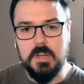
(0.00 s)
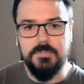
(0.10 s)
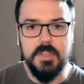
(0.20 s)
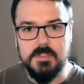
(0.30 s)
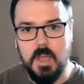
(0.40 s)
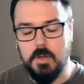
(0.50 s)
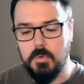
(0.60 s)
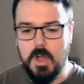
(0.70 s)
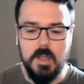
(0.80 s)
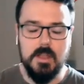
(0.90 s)
Where have things
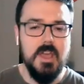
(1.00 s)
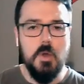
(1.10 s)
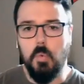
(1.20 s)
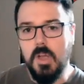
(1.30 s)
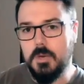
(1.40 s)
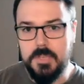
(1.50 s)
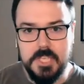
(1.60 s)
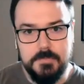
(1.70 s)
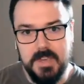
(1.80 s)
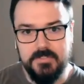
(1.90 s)
gone wrong? What can
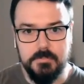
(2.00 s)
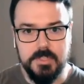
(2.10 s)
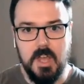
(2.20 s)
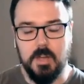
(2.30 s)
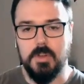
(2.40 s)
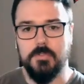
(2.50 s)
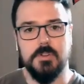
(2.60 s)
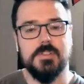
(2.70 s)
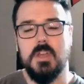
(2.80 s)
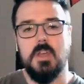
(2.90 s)
we expect from Doc
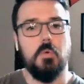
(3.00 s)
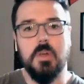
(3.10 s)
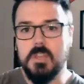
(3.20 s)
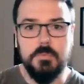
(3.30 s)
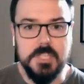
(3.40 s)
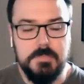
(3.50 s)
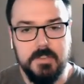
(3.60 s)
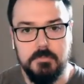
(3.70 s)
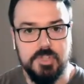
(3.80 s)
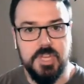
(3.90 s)
Rivers? What can we
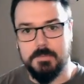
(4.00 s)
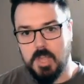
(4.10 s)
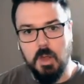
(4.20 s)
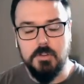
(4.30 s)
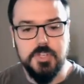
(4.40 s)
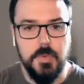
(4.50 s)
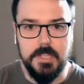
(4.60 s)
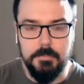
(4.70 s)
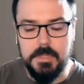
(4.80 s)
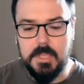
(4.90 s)
expect from James
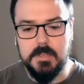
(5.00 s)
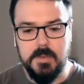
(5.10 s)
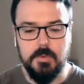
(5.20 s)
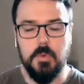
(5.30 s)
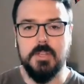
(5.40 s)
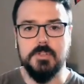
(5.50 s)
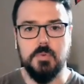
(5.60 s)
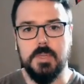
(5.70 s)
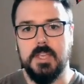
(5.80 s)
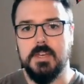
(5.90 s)
Harden? Everyone in
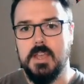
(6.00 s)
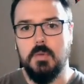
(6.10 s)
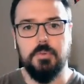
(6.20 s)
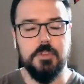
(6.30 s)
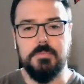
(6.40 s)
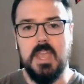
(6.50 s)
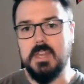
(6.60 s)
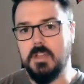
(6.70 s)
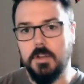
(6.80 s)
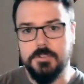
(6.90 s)
between. Will there
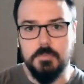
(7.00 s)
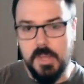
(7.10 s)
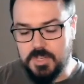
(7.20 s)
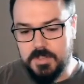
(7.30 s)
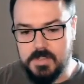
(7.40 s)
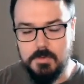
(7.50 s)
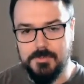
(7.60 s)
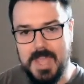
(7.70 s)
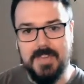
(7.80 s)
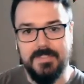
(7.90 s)
be any alterations?
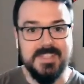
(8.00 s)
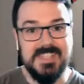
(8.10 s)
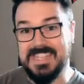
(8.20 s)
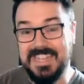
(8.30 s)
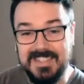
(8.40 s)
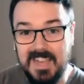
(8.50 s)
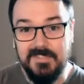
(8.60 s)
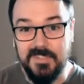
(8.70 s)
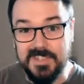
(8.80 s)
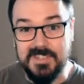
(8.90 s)
Anyone we haven't seen
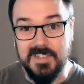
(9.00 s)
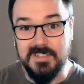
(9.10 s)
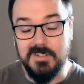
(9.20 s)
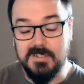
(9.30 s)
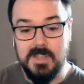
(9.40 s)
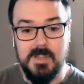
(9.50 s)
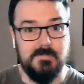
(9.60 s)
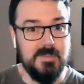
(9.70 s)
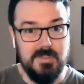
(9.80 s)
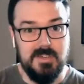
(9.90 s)
yet for the Sixers?
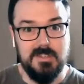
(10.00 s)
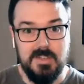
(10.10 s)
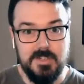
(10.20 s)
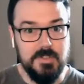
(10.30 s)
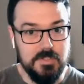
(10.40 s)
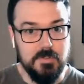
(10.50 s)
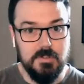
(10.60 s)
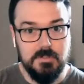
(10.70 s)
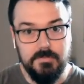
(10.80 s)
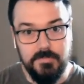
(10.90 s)
Maybe DeAndre
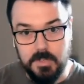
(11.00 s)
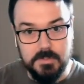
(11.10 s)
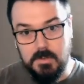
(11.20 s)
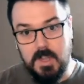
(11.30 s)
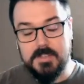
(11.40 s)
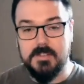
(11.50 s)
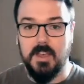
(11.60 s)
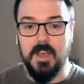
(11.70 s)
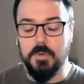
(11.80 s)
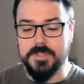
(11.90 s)
Jordan? Fingers
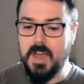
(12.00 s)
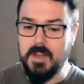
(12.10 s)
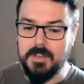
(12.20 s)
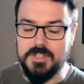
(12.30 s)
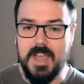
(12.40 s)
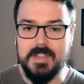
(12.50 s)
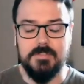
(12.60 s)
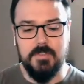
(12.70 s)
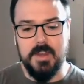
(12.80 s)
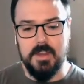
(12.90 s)
crossed. We'll talk to
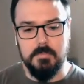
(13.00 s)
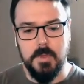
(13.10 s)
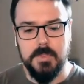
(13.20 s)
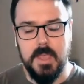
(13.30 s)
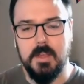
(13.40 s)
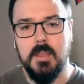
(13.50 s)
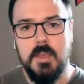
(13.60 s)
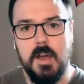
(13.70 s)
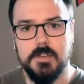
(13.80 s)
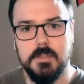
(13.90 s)
Jackson Frank about that